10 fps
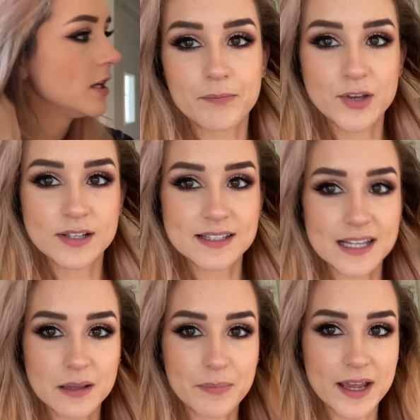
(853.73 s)
You can
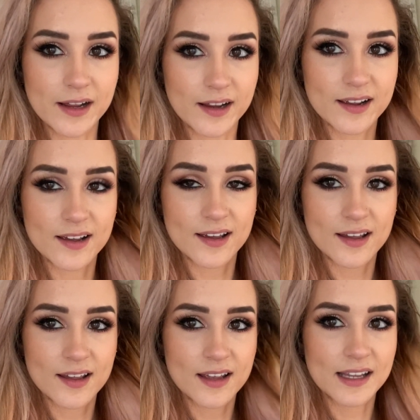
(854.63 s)
see the pink
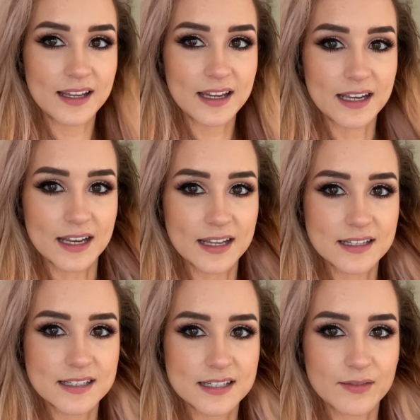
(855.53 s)
in it